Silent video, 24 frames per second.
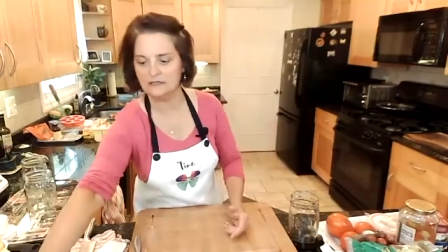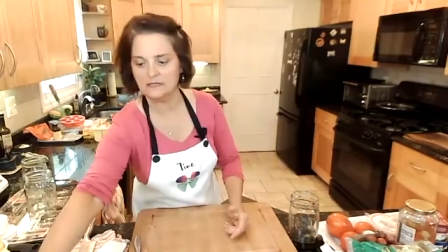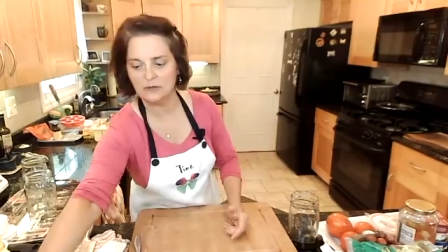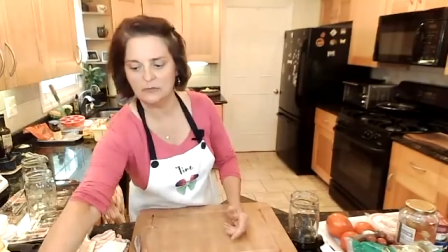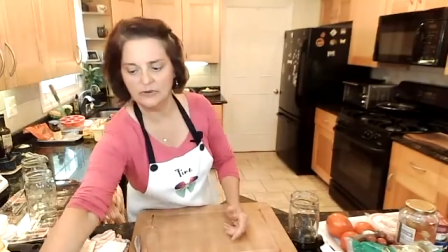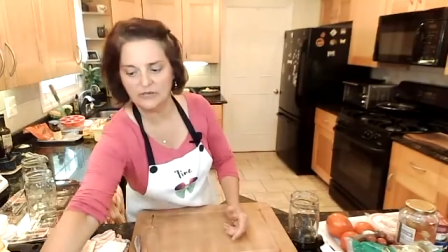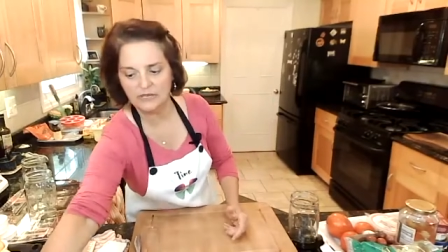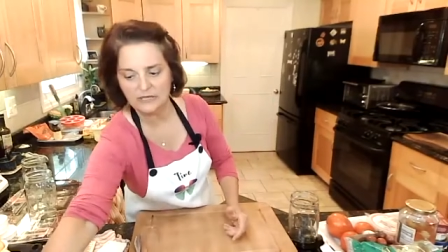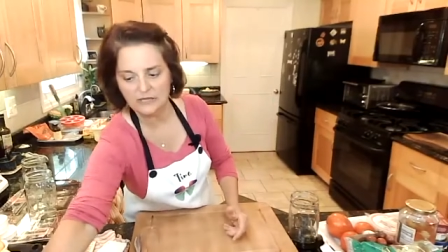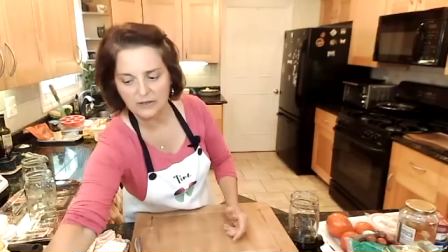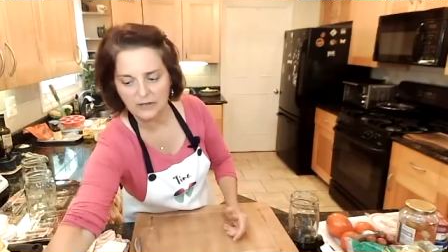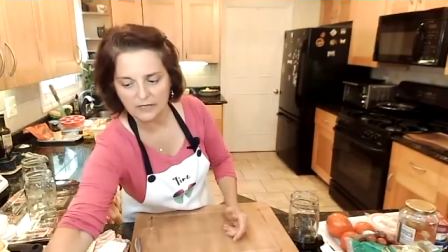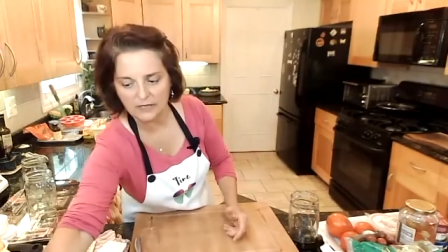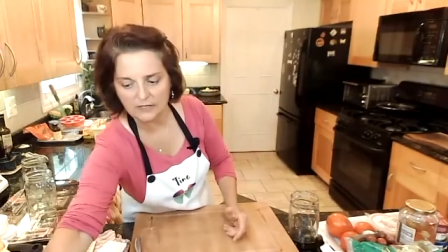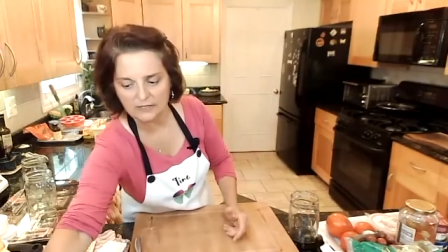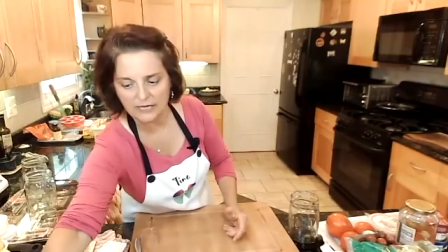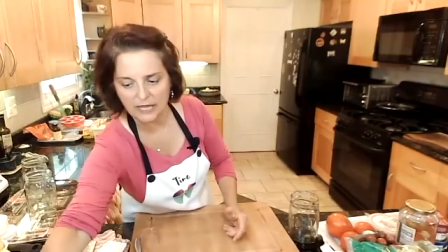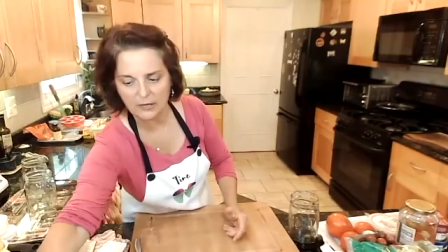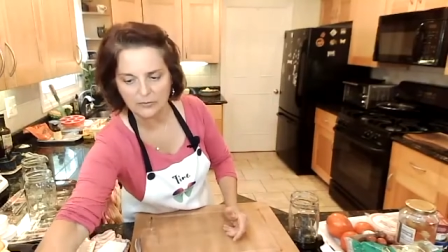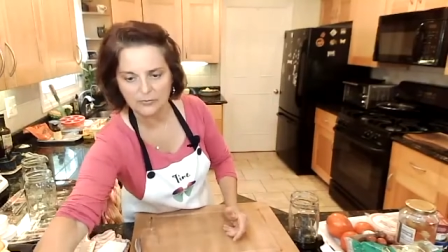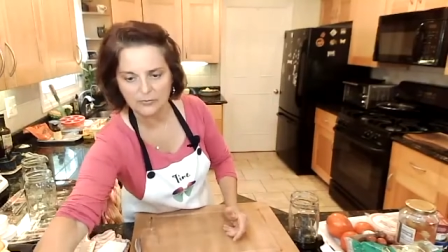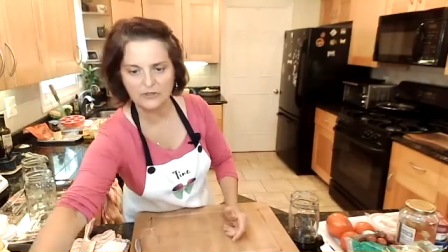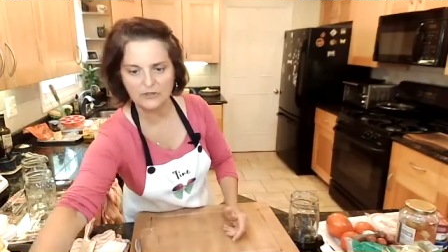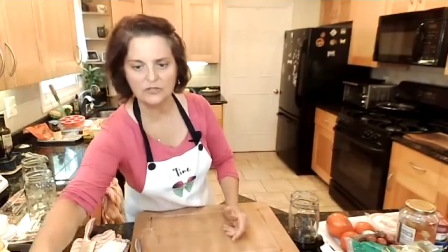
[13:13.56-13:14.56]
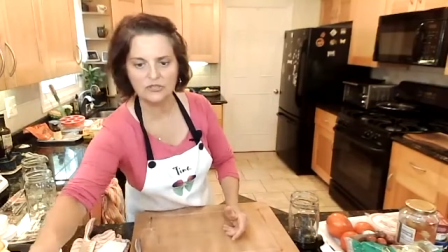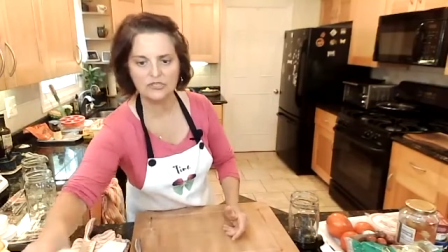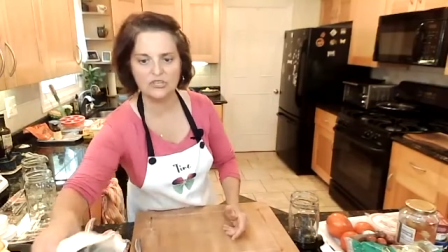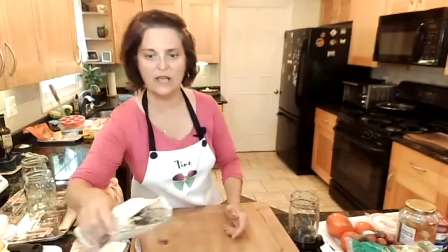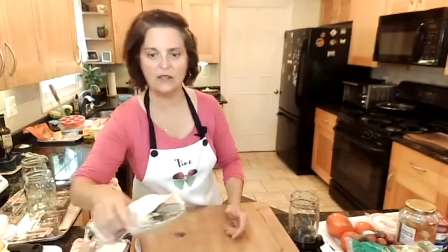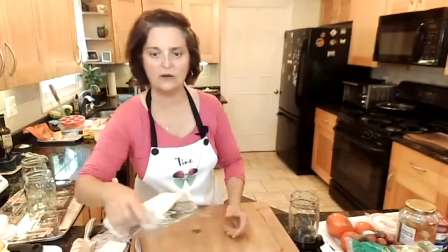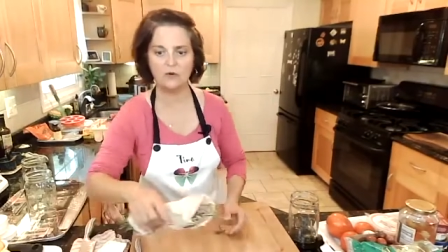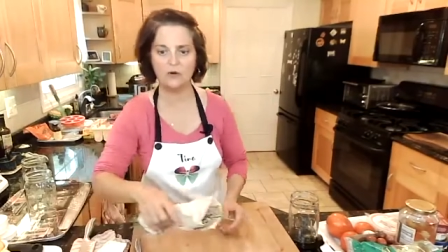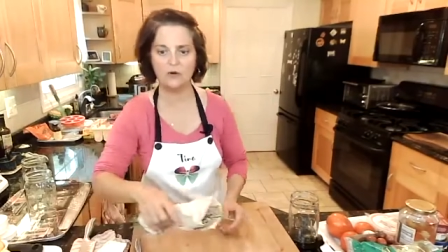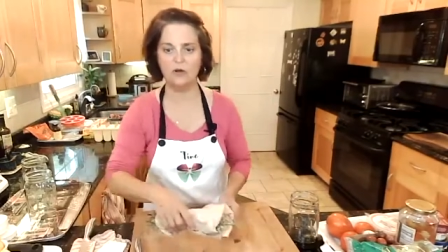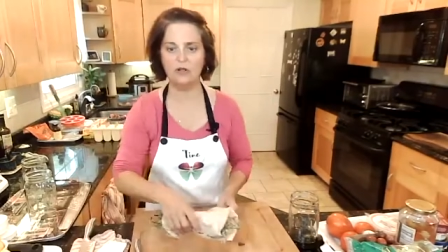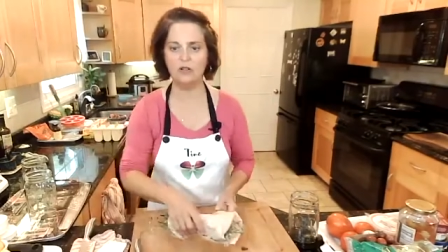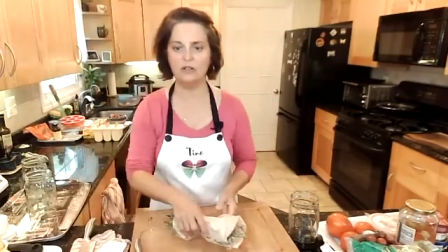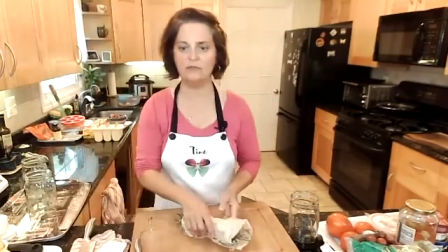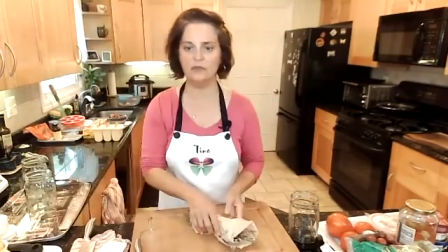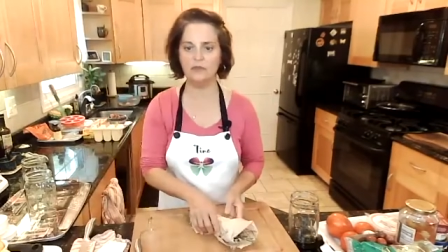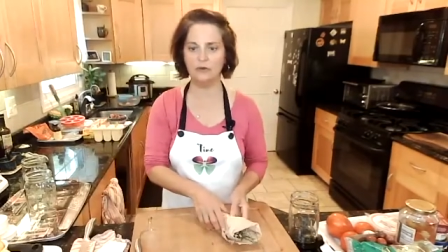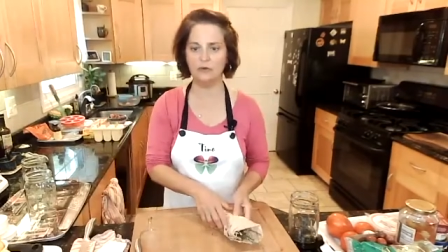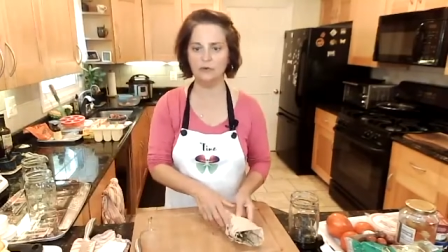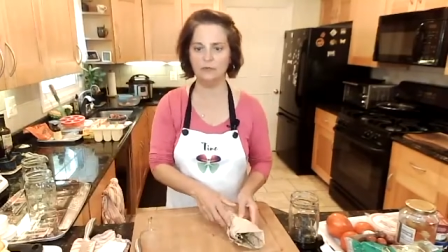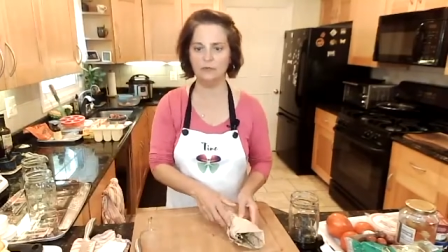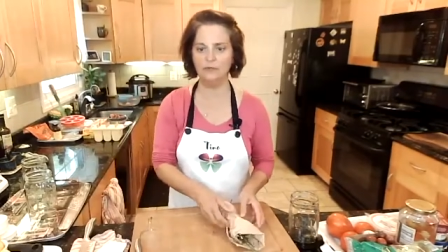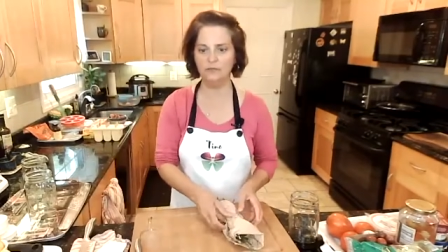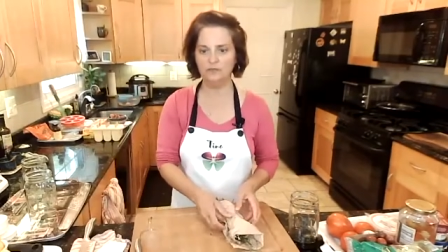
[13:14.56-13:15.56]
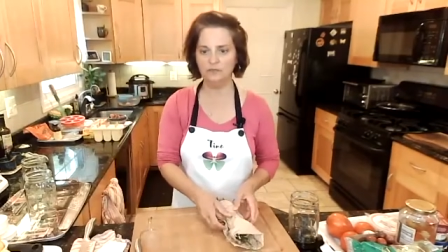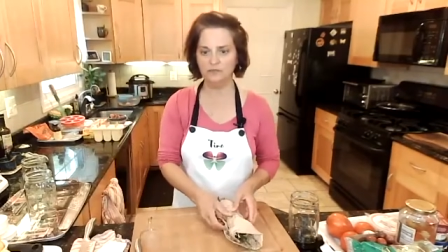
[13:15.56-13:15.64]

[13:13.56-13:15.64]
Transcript: Somebody type in the chat, or all of you.